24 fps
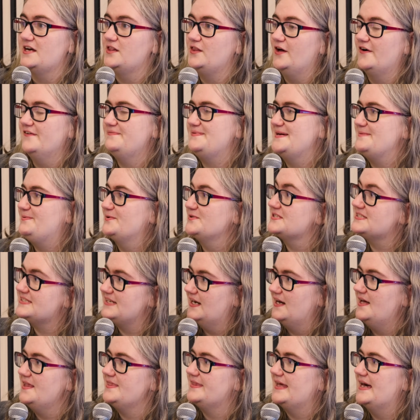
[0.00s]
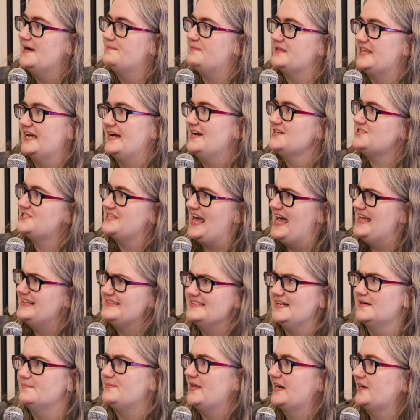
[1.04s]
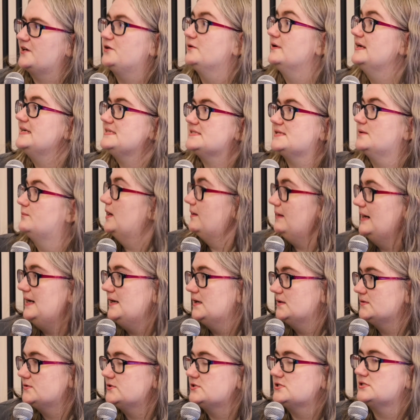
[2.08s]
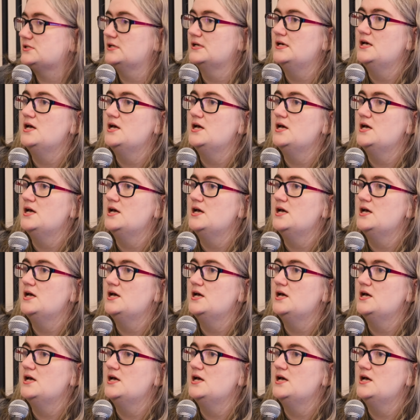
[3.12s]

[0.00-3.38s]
A lot of people start there, but they actually end up their careers somewhere else.